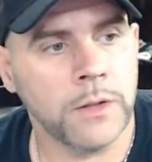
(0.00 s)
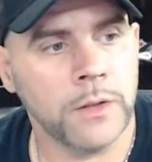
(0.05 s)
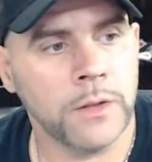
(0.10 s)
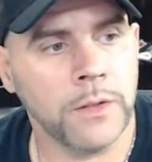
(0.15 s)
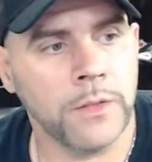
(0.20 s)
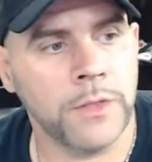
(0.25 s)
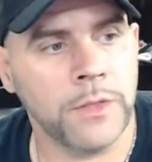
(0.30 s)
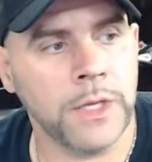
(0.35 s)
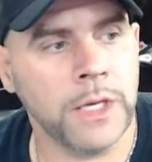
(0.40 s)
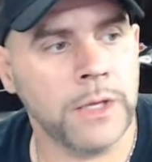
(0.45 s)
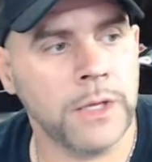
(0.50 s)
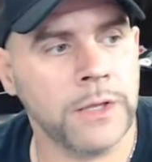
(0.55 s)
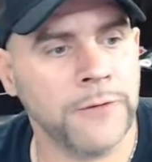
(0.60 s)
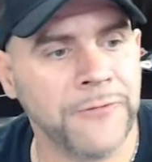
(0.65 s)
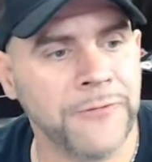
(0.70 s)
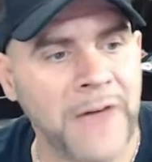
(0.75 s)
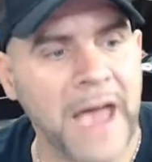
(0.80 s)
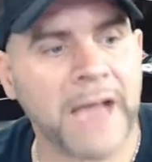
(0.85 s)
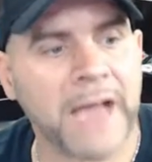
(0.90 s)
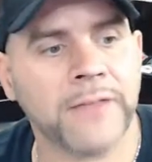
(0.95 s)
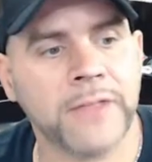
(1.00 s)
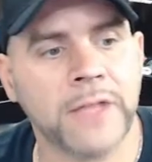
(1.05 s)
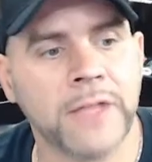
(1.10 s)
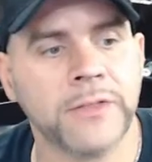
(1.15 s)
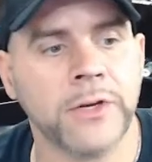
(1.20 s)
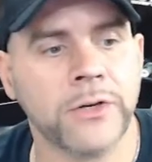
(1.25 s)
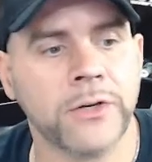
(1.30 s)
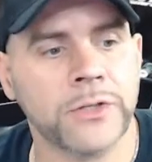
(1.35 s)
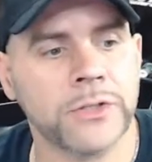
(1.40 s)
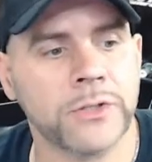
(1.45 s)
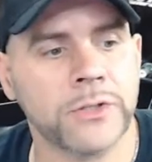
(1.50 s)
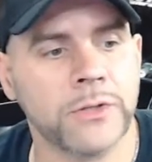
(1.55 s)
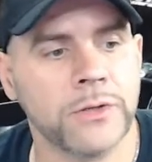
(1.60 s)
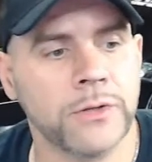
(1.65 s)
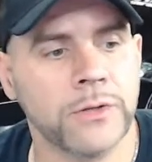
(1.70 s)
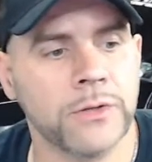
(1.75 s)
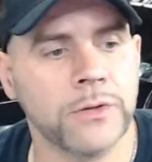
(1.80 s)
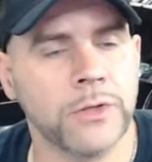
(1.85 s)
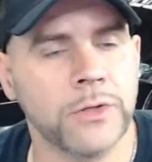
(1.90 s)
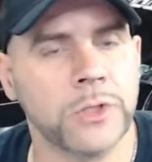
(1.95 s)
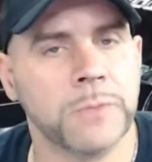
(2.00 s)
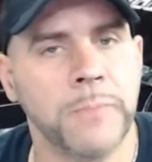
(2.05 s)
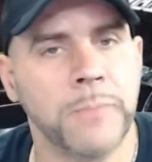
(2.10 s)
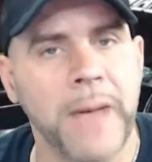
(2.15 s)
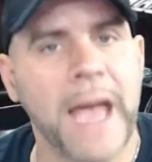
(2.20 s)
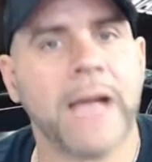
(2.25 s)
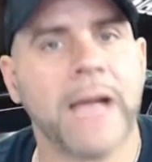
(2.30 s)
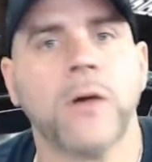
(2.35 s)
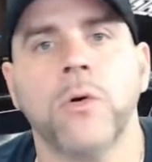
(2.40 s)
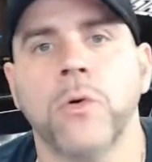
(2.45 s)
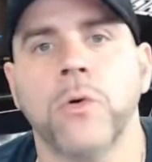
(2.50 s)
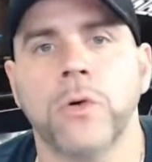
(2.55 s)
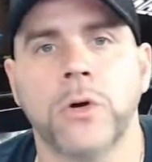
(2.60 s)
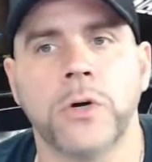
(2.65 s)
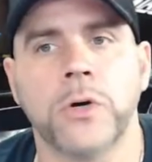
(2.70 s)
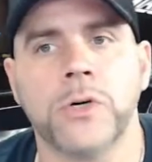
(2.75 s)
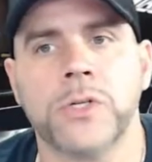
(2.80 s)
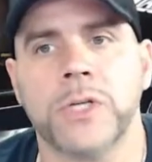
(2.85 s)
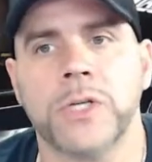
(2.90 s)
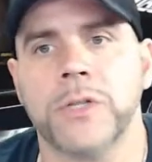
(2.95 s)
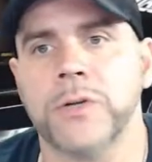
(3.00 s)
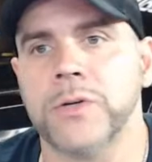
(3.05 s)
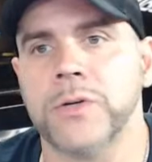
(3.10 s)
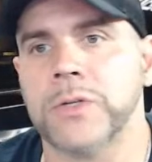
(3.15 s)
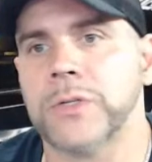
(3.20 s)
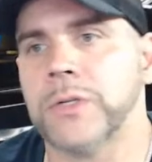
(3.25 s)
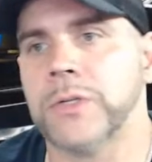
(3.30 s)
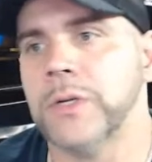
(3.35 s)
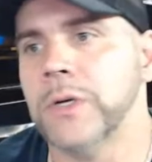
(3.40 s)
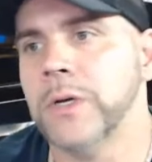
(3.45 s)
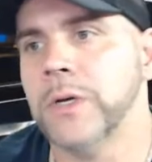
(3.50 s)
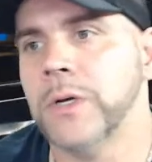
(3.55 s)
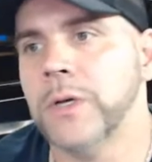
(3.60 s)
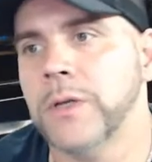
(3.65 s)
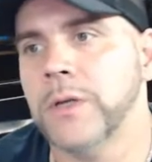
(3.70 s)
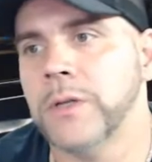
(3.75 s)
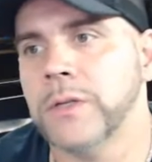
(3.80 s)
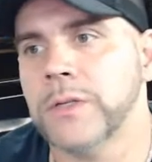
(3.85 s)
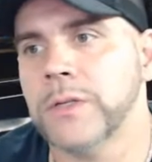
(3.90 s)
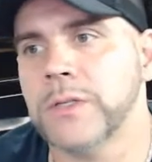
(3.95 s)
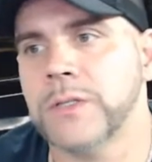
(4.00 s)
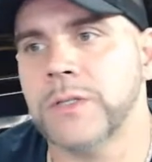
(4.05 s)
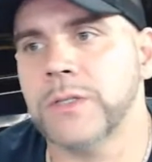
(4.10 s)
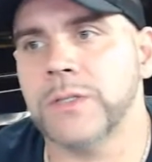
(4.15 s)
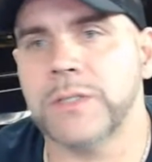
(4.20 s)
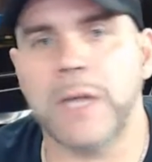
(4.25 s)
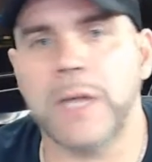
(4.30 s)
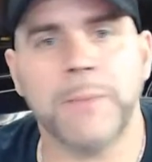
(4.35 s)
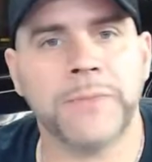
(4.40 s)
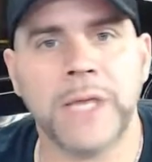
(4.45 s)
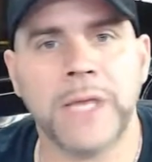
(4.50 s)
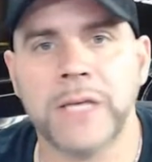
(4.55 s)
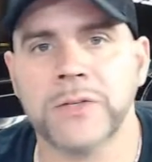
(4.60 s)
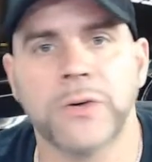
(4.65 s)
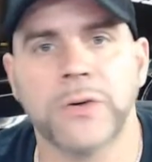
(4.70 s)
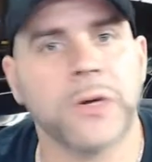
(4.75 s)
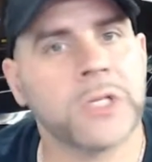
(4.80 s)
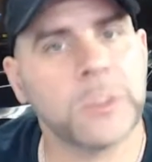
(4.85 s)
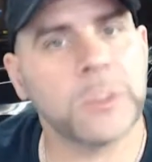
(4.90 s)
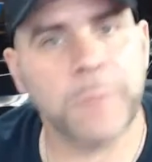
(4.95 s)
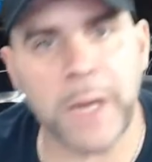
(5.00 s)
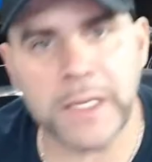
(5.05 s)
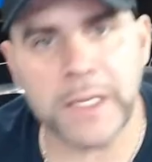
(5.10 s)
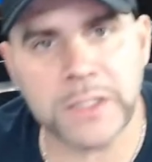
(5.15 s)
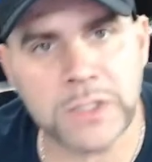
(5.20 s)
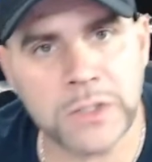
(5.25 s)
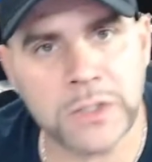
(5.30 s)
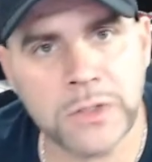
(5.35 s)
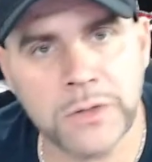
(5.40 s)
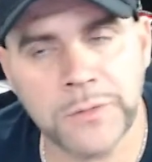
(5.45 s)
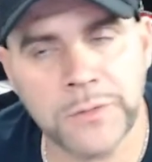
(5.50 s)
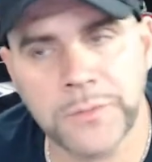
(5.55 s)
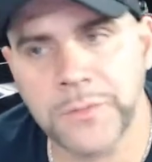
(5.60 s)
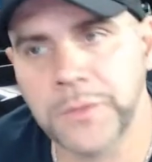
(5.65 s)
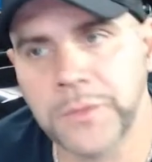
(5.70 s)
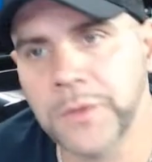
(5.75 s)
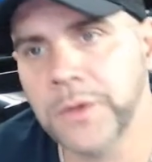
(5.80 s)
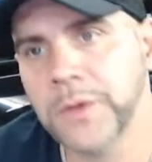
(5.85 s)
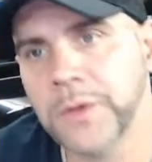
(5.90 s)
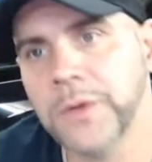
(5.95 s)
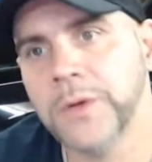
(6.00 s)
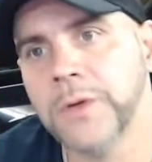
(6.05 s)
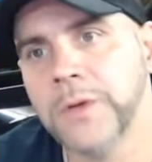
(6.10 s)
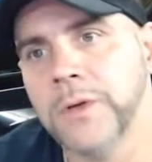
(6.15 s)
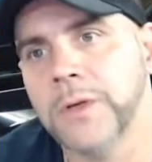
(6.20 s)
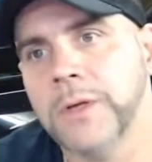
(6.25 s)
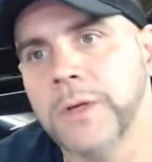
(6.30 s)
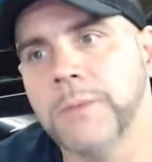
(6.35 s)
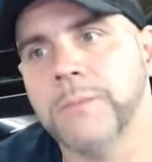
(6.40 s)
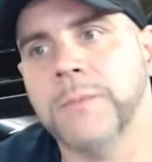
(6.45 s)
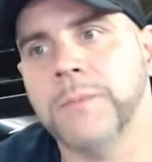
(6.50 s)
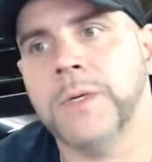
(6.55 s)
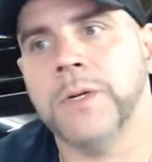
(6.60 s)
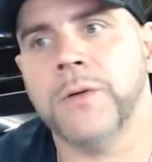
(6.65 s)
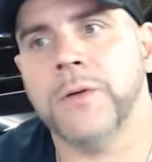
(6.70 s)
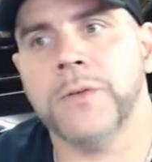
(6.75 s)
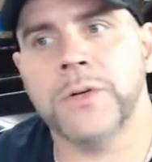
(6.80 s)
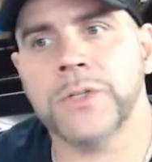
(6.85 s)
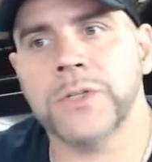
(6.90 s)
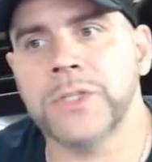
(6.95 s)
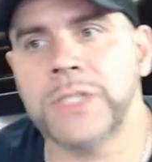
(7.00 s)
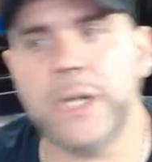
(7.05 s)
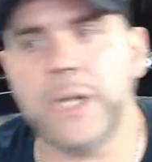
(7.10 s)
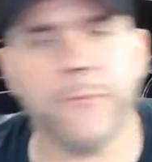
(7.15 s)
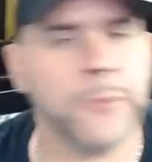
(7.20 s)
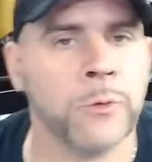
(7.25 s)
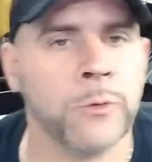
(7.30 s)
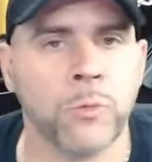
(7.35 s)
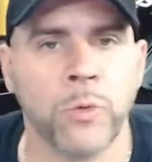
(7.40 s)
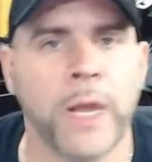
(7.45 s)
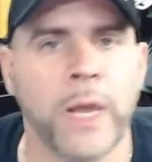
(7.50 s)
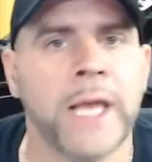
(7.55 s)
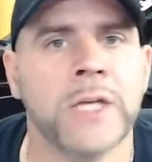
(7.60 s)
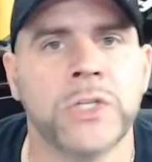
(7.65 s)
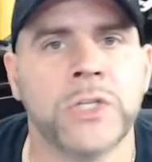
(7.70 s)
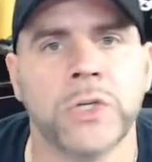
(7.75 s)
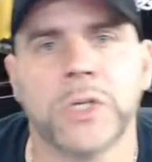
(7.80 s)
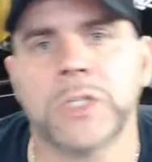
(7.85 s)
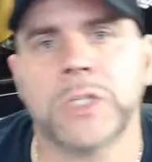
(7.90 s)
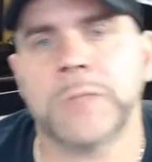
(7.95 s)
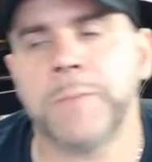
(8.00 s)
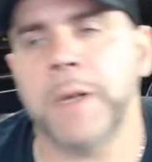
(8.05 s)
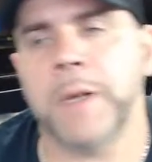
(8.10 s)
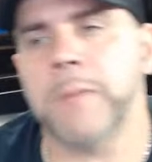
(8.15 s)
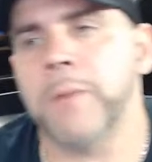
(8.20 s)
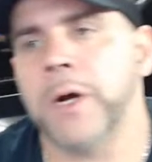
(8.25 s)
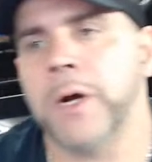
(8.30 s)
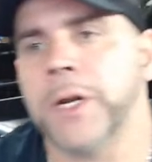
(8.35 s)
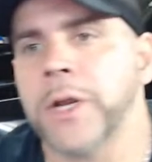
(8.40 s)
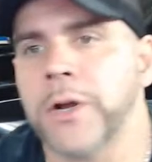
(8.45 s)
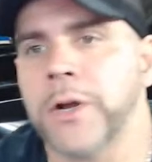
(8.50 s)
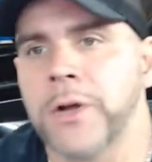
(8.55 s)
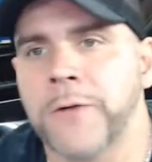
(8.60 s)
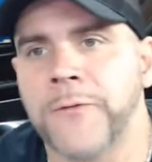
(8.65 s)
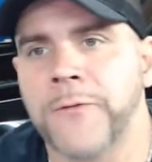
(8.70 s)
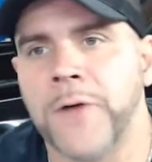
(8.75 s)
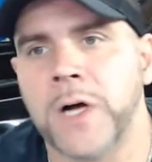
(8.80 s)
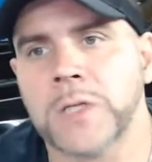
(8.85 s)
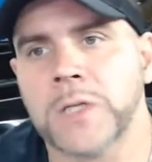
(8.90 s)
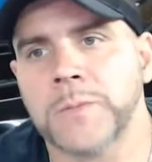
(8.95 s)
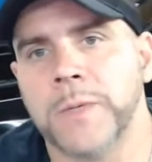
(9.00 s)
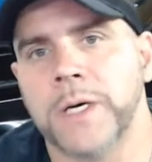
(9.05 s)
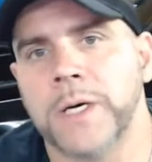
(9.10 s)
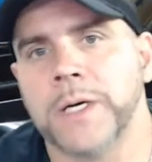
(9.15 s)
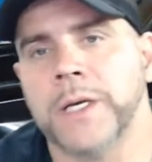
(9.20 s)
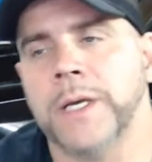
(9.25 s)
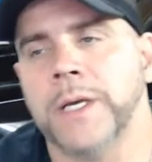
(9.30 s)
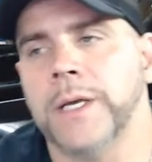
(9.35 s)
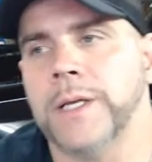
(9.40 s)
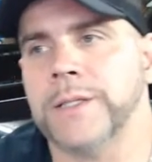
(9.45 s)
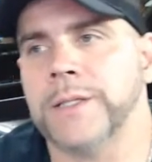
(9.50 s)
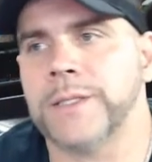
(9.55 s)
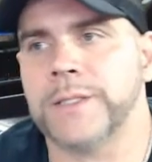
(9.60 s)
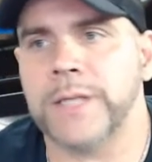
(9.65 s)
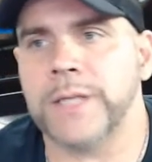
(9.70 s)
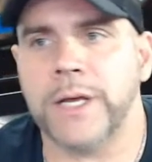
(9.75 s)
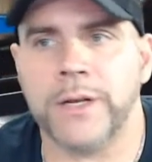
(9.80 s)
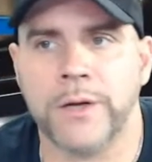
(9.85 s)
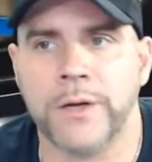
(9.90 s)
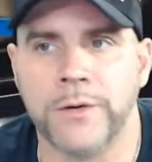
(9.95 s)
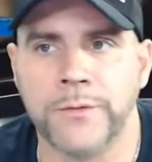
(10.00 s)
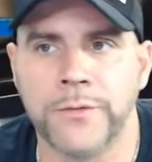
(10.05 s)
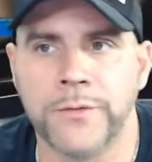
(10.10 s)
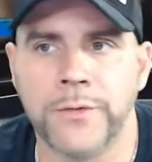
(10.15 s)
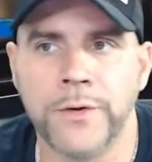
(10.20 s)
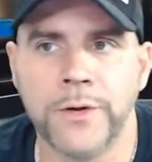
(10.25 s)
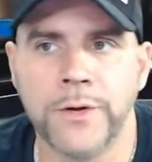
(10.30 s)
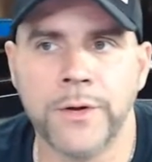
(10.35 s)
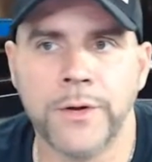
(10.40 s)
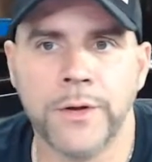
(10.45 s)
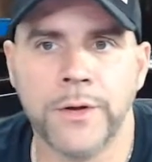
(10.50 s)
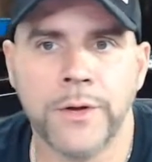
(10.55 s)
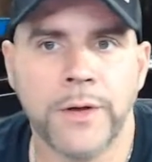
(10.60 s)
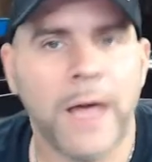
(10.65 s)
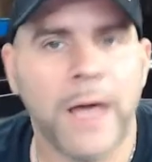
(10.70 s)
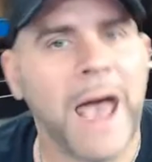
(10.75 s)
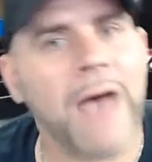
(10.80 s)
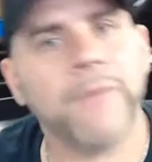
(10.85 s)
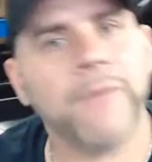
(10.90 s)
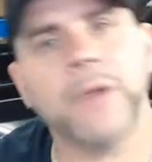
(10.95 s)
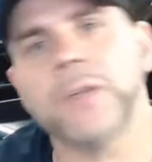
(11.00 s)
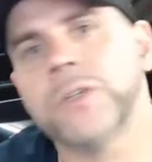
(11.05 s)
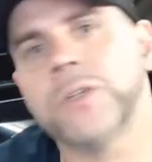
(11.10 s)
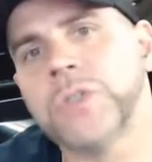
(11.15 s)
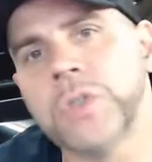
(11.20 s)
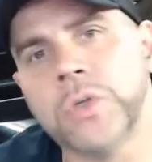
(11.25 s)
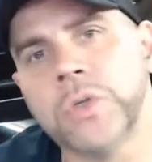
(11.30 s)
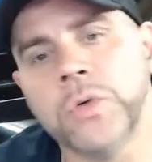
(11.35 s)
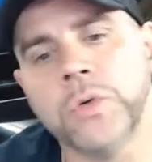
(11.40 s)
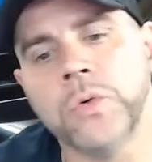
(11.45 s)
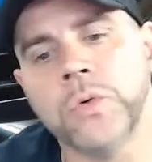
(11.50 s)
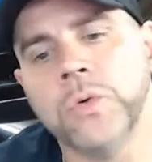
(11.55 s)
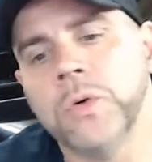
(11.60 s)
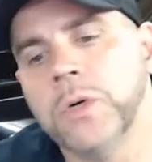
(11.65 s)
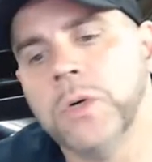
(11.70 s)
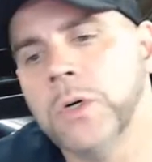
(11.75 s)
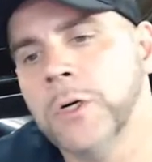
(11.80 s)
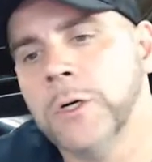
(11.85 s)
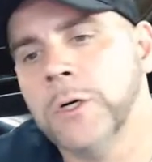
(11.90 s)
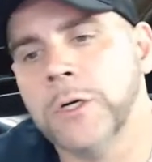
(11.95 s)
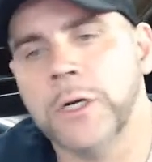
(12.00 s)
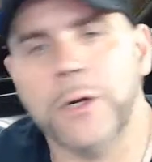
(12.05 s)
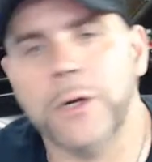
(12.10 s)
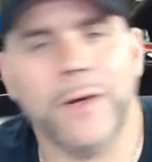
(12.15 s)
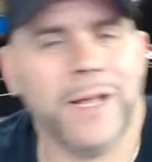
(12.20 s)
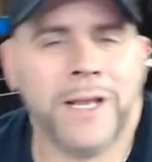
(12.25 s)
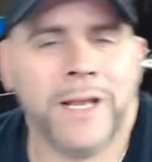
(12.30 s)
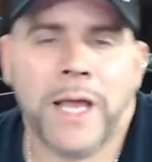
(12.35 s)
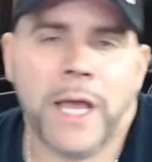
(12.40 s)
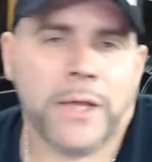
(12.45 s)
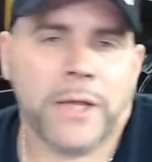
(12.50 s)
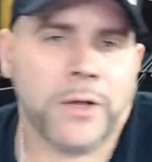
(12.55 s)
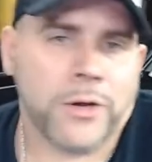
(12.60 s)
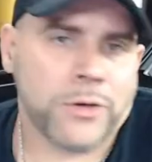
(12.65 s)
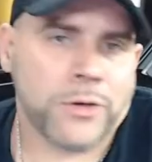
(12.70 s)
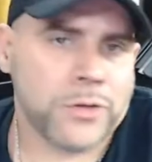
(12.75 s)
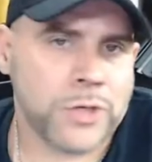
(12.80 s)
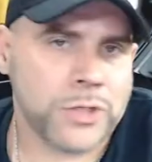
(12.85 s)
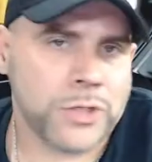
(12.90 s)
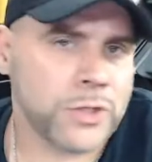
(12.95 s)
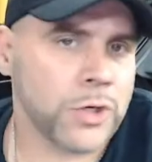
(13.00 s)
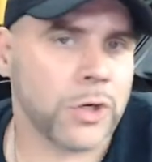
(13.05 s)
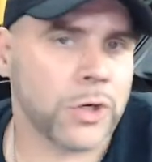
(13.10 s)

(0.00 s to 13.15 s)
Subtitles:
the fact that there's back orders and there's some things are expensive. You know, there's different ways you can spend money on your Fox body instead of having to, you know, just your